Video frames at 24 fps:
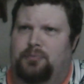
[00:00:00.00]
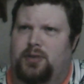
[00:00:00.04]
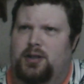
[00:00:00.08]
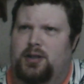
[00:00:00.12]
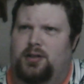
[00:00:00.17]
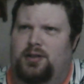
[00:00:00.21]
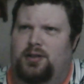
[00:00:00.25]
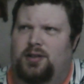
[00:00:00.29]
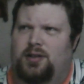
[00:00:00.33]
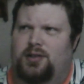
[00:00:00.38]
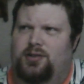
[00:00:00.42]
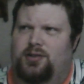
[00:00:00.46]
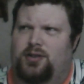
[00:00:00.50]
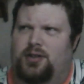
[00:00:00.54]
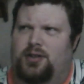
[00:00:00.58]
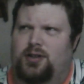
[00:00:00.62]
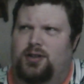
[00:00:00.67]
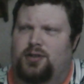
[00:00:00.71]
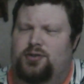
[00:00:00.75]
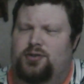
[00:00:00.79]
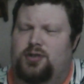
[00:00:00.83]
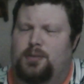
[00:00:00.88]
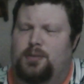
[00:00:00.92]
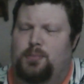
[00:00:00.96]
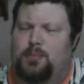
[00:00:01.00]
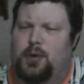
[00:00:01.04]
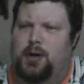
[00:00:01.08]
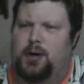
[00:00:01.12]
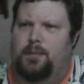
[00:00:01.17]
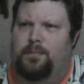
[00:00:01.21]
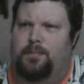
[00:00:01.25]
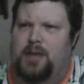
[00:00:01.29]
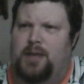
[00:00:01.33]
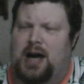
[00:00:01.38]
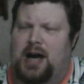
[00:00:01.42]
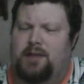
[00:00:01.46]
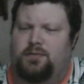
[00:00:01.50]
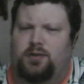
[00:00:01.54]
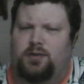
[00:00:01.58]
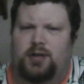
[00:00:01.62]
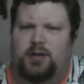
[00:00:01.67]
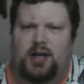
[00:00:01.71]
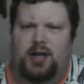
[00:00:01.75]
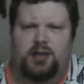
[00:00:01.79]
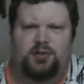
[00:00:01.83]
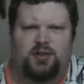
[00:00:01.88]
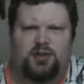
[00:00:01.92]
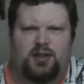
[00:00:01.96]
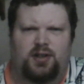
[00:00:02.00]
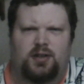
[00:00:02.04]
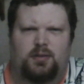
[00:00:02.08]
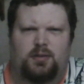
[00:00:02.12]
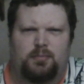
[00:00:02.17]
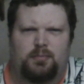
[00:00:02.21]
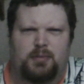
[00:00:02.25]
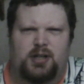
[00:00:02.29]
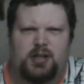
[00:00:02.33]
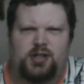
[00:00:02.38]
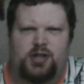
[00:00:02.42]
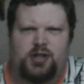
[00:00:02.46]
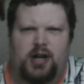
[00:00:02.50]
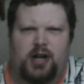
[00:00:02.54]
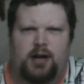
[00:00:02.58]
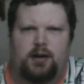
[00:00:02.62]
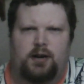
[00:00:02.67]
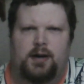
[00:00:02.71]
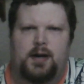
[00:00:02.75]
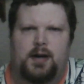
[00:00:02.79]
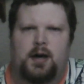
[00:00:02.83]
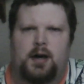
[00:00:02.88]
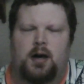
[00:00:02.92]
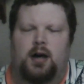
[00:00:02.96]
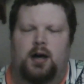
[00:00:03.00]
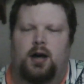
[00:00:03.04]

it's in there somewhere. Aftertaste is a bit cherry.